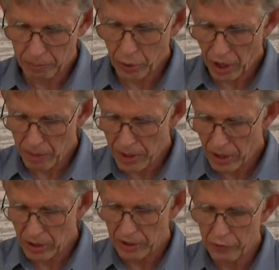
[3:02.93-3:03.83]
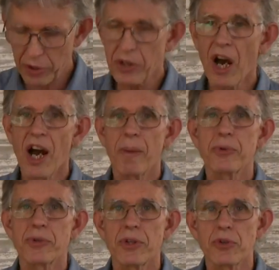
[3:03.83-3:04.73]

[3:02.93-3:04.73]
primarily for tops,